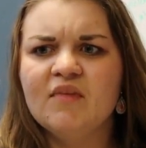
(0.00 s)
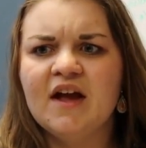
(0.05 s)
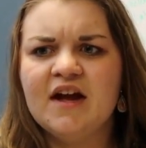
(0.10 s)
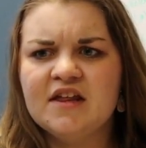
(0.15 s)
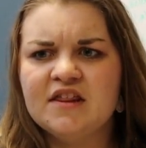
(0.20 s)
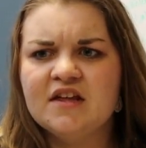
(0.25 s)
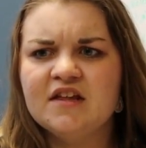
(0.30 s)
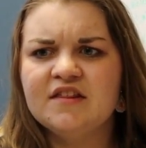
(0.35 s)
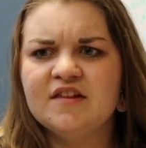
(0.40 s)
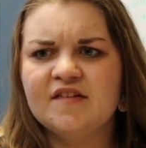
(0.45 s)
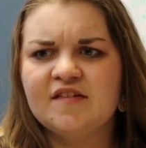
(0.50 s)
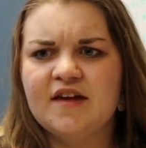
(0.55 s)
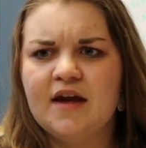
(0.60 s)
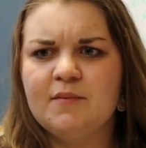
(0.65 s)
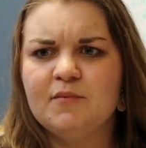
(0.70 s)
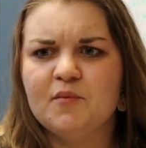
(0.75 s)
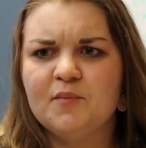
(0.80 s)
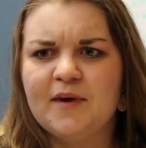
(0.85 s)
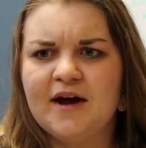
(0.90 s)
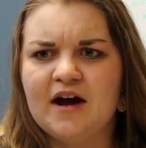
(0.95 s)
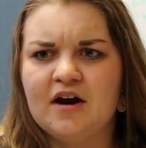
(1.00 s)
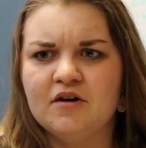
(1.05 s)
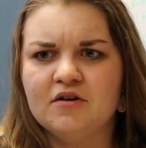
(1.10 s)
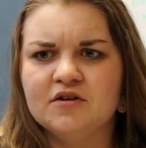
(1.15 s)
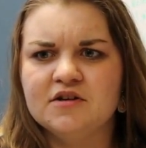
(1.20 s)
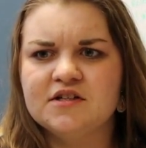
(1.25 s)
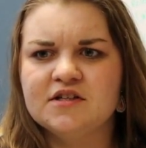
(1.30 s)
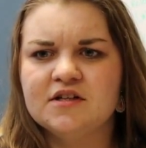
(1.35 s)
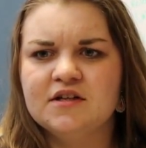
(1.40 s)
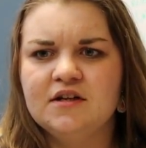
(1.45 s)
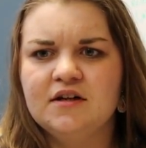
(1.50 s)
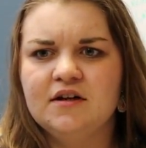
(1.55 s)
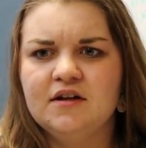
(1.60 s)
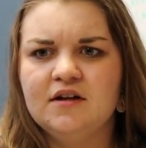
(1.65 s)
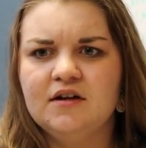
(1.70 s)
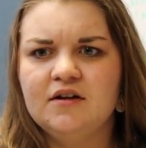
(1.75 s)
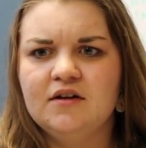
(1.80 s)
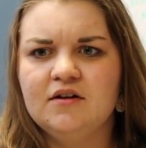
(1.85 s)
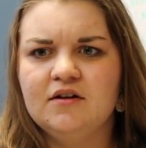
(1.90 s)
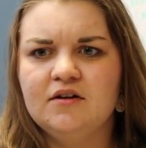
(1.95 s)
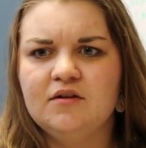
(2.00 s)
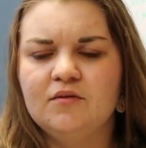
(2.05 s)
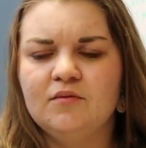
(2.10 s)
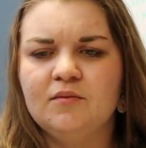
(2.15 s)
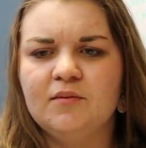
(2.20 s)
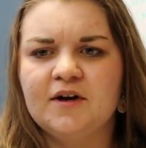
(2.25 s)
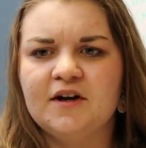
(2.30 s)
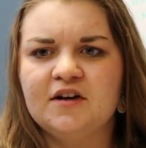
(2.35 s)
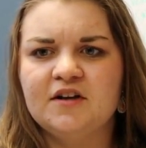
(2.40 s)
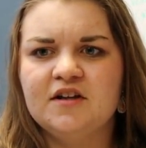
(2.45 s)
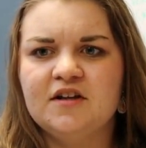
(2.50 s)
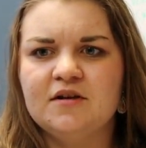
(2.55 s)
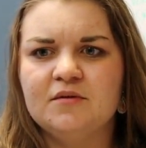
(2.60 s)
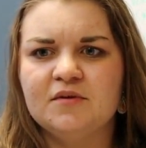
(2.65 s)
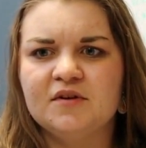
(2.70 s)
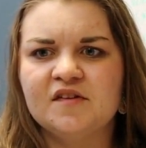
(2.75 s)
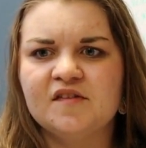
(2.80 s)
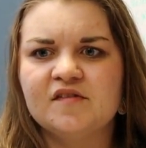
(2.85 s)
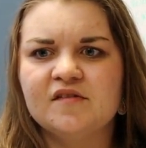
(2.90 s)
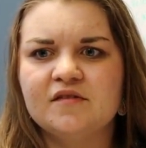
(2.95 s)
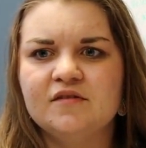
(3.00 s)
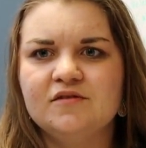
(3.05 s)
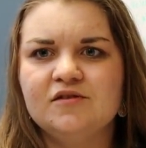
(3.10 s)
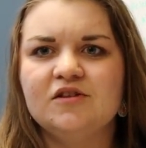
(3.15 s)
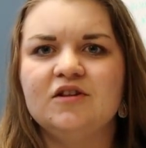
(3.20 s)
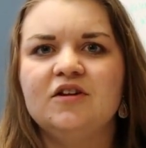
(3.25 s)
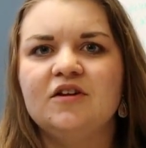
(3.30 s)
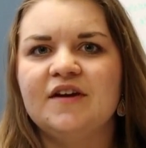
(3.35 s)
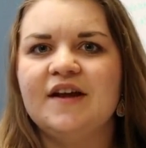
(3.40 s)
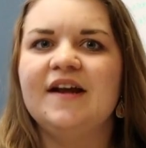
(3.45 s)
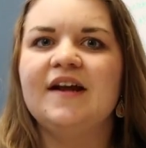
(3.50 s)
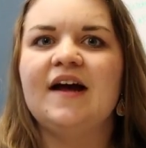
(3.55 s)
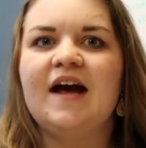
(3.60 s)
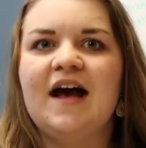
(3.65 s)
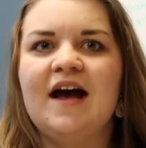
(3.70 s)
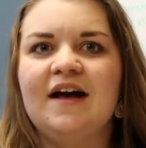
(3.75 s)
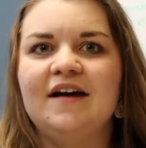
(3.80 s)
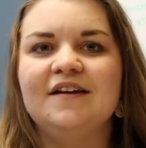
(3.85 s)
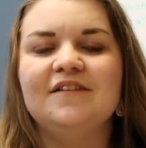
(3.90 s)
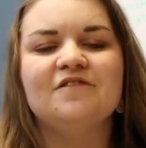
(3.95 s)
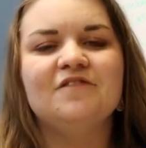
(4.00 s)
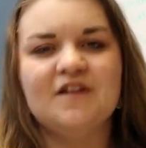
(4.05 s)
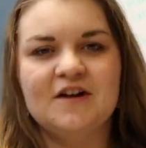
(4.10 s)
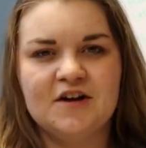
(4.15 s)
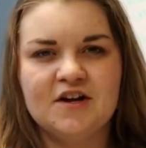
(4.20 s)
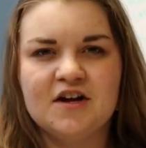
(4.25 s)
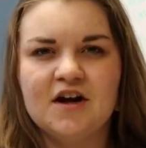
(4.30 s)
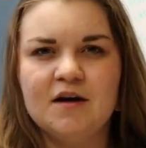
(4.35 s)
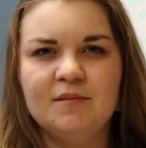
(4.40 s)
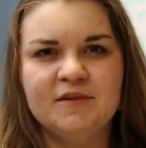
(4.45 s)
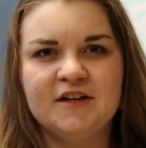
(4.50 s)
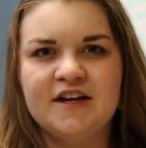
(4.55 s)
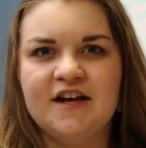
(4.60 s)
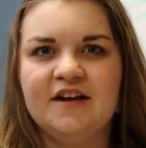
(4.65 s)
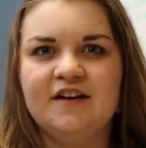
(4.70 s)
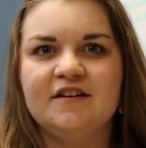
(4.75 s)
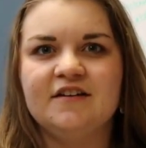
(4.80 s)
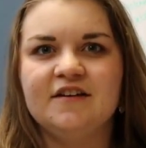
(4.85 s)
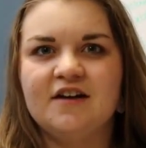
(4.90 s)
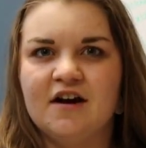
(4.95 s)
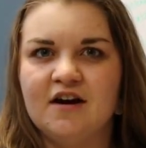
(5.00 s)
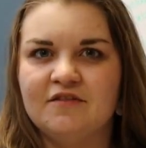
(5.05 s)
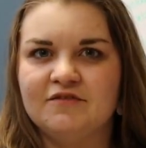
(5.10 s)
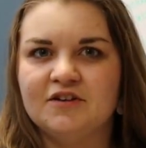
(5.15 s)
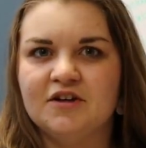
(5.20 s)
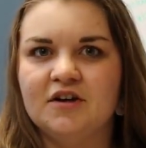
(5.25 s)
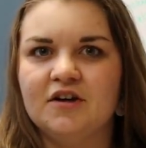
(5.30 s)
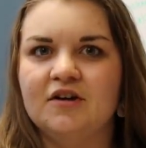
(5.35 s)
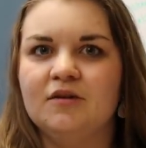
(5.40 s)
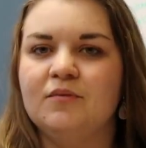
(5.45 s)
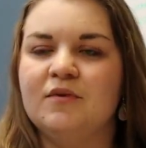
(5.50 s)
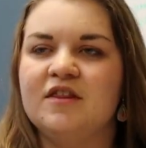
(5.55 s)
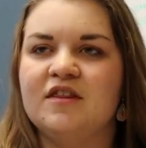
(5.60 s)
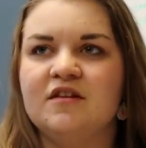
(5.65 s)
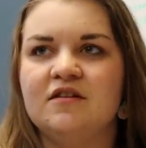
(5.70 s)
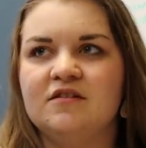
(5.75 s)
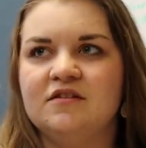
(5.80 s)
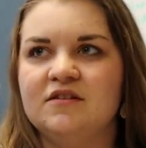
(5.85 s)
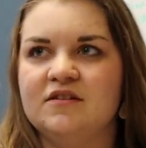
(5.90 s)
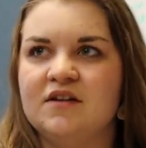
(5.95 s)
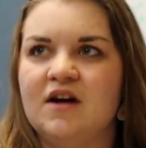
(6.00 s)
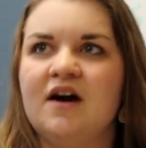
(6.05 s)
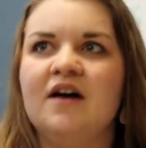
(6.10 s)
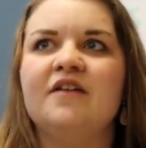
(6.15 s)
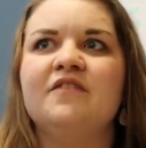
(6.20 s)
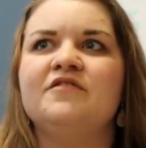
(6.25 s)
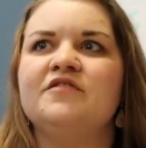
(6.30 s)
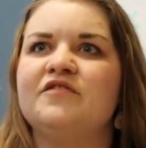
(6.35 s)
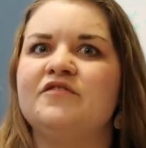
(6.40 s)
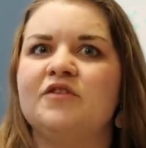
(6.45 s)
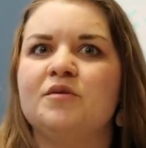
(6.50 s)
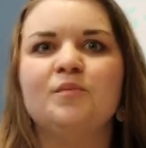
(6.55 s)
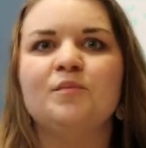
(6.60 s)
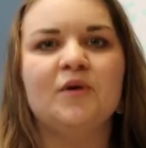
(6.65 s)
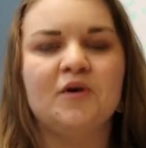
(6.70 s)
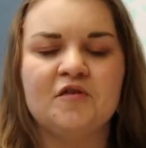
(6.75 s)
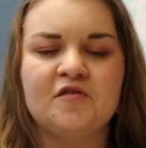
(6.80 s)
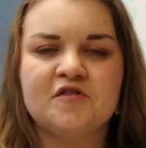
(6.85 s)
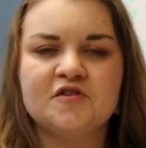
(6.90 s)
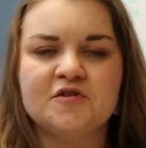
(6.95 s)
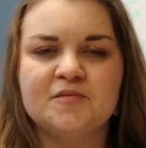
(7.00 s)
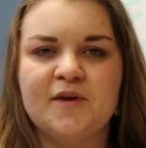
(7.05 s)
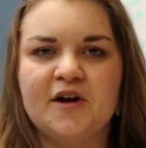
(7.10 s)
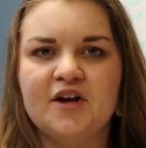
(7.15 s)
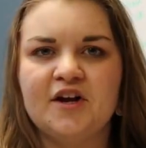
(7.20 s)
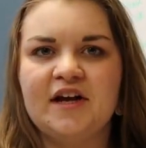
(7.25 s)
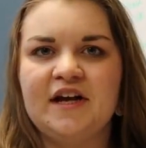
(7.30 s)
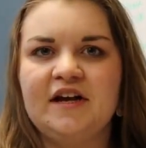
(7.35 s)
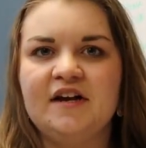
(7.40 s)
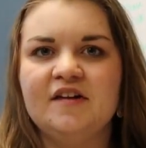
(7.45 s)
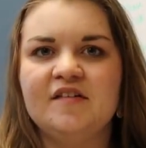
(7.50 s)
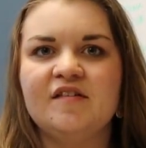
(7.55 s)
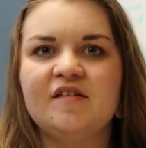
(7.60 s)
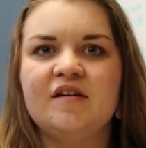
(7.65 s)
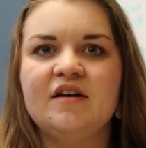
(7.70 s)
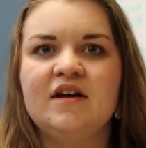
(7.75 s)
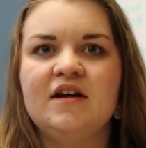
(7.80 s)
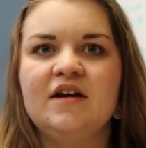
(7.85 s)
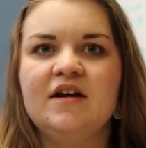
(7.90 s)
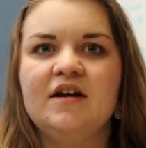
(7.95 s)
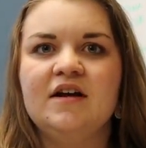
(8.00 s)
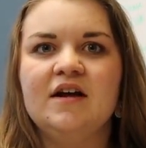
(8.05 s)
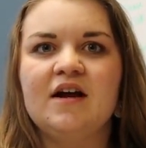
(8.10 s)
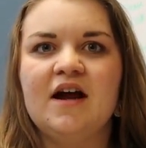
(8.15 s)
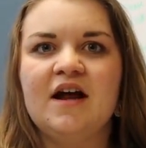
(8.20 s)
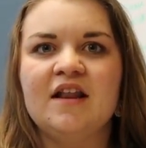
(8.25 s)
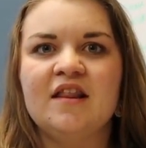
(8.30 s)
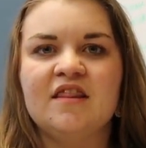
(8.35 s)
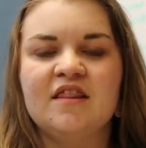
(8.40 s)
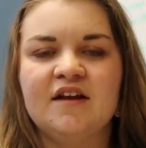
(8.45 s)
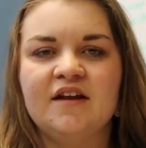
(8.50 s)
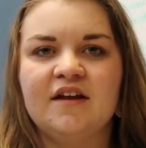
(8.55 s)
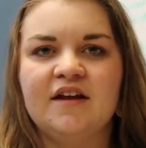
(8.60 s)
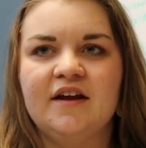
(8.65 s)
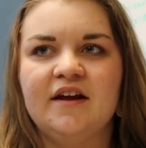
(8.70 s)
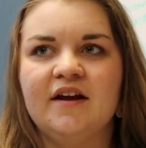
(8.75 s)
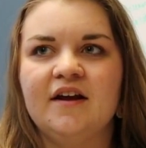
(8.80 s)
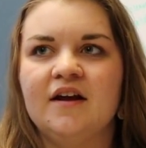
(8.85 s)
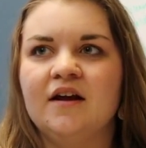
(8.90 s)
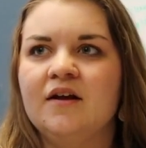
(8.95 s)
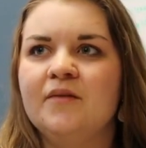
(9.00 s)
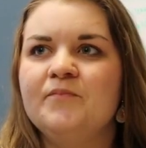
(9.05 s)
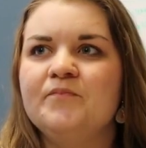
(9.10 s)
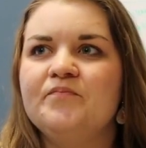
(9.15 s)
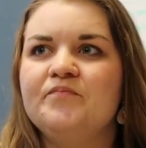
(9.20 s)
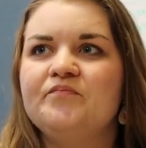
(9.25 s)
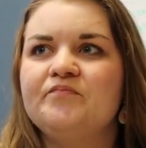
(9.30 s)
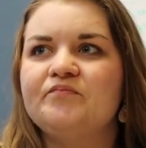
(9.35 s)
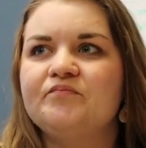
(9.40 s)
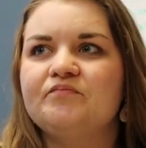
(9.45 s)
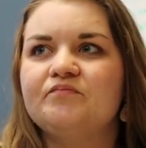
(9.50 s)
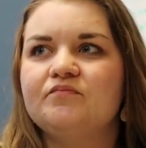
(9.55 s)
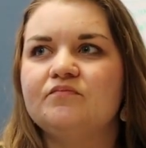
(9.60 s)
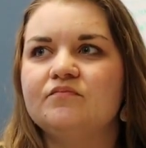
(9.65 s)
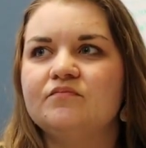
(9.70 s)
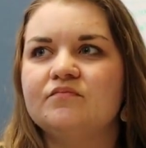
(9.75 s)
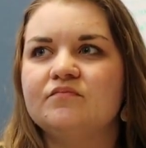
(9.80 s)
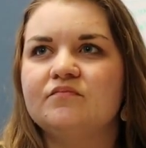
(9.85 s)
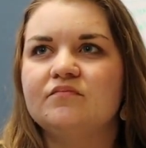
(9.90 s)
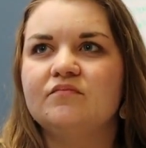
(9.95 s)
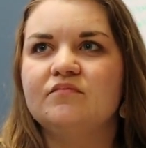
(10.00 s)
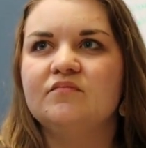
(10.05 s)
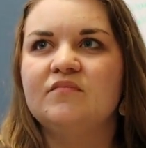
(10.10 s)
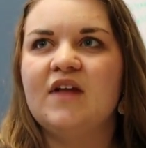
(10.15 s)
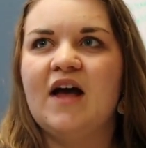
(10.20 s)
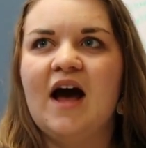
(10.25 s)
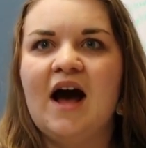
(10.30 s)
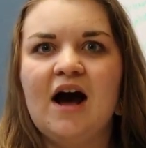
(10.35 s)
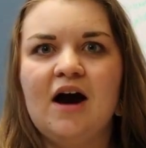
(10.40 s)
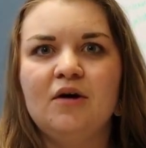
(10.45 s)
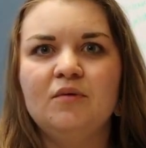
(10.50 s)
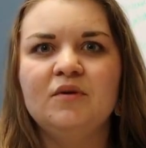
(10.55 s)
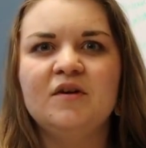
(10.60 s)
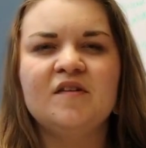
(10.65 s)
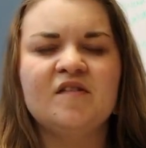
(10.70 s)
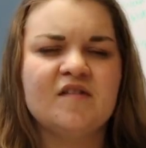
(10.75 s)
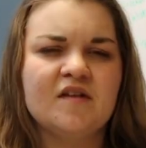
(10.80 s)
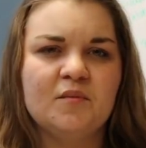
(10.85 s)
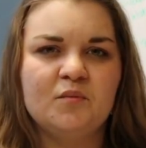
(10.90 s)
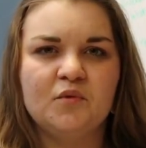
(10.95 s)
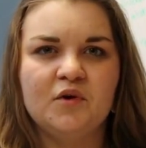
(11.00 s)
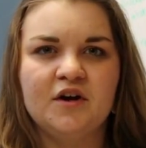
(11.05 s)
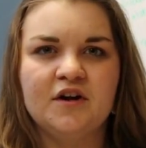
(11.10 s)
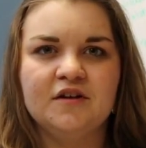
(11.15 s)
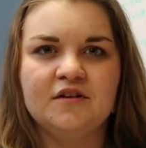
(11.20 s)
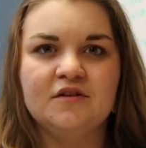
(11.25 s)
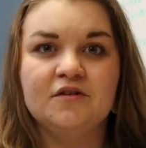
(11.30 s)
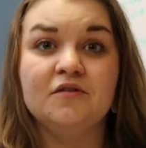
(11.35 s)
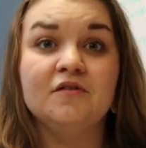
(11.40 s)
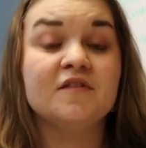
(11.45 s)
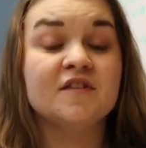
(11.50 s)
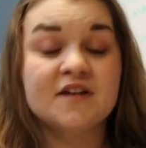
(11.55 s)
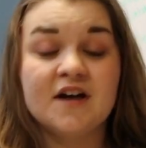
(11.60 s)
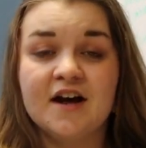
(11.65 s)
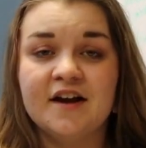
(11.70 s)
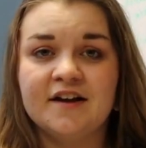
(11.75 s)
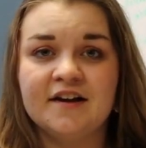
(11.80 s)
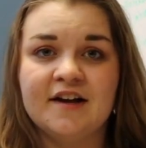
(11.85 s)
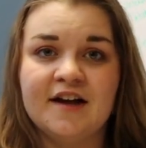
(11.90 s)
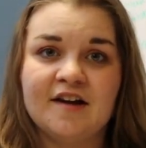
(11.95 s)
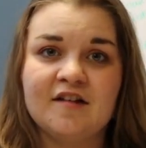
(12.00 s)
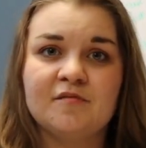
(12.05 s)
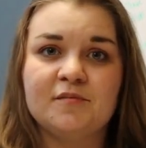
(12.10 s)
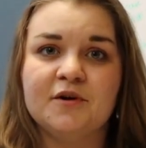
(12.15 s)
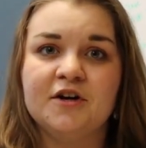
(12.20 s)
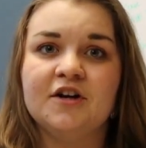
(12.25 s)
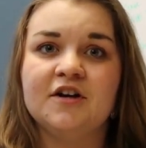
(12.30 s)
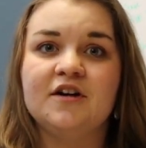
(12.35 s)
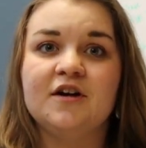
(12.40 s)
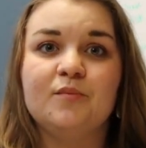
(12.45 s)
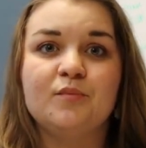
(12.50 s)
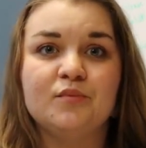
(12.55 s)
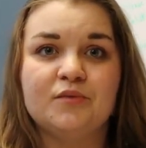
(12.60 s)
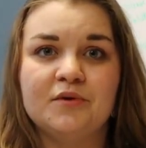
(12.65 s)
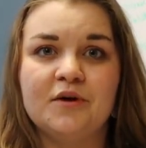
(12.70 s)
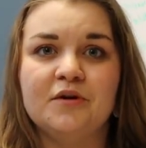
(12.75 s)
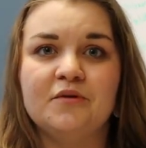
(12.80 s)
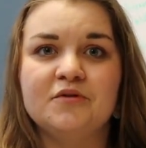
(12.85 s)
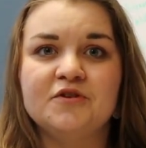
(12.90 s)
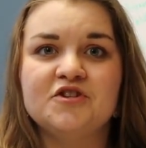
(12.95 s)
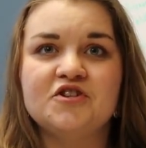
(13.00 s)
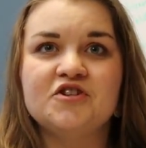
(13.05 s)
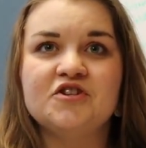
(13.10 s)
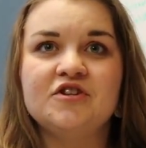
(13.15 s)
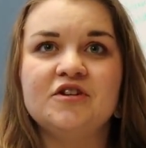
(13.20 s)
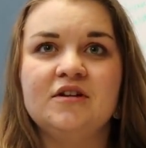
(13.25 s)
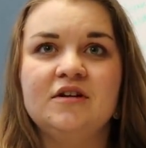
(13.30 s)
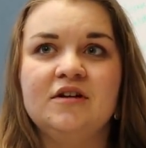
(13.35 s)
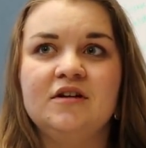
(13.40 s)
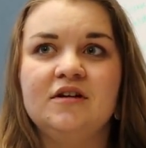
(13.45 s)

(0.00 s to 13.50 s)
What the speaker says: I think this came about where he was looking at a very complicated cover with a lot of different postal markings and thinking, how would someone who's not an expert approach